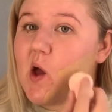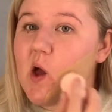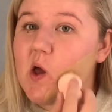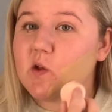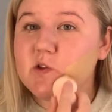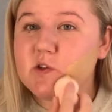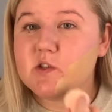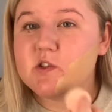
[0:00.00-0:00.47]

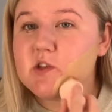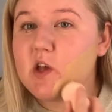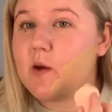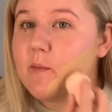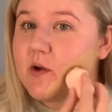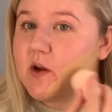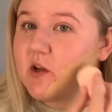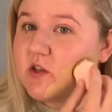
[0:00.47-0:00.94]

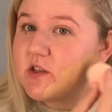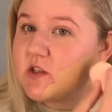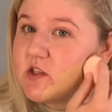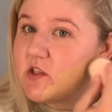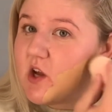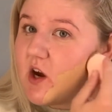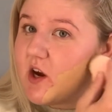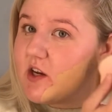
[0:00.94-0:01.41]
summer's
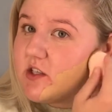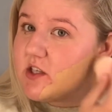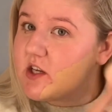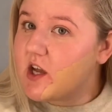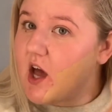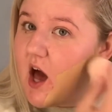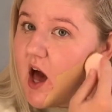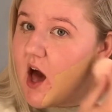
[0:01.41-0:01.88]
starting to
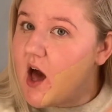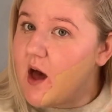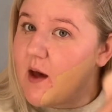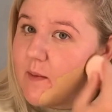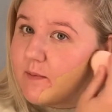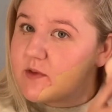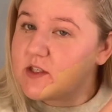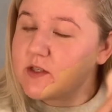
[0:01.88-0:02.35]

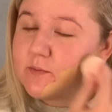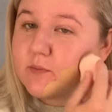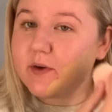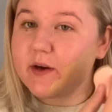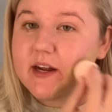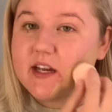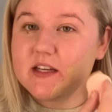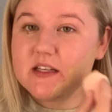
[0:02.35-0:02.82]
come,
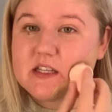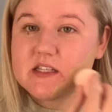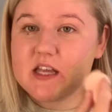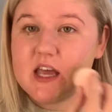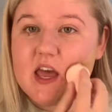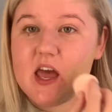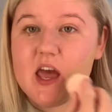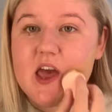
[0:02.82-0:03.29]
spring's
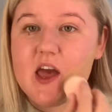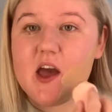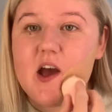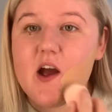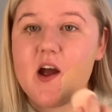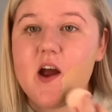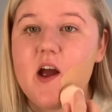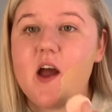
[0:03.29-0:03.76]

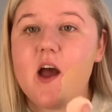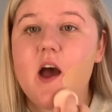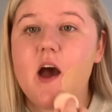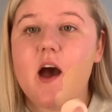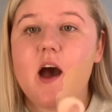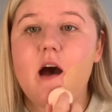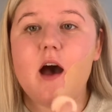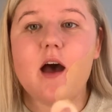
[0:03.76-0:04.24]
here,
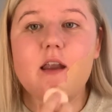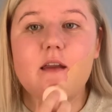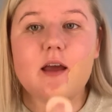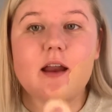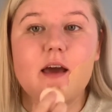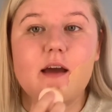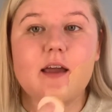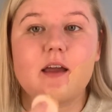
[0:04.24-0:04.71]
and I
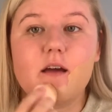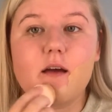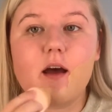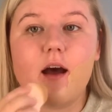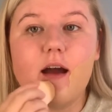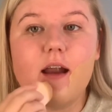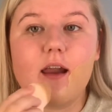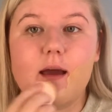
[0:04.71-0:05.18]

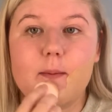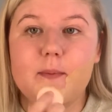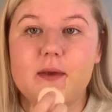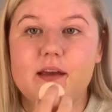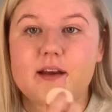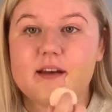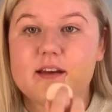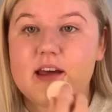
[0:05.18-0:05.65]
like
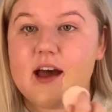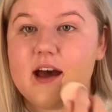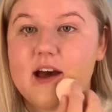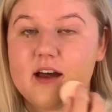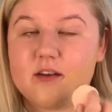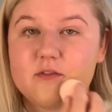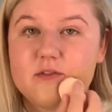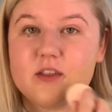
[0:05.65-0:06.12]
being
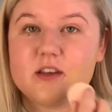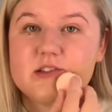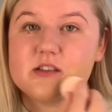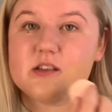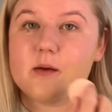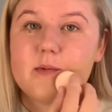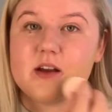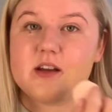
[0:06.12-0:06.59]
tan for the
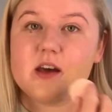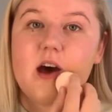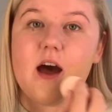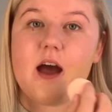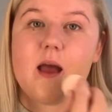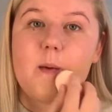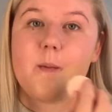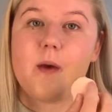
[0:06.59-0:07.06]

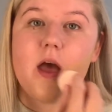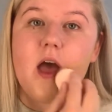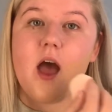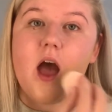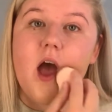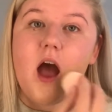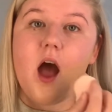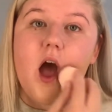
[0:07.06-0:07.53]
summertime.
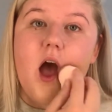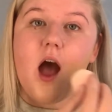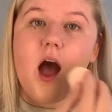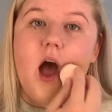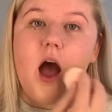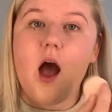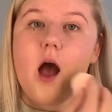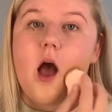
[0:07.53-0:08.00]

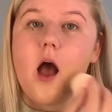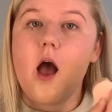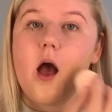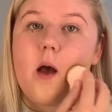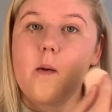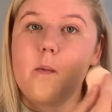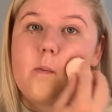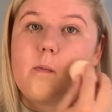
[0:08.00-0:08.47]

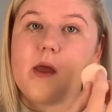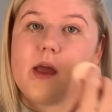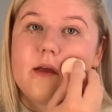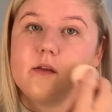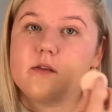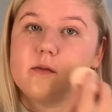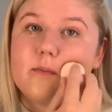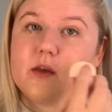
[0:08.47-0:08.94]

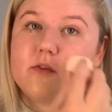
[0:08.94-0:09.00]
Makes me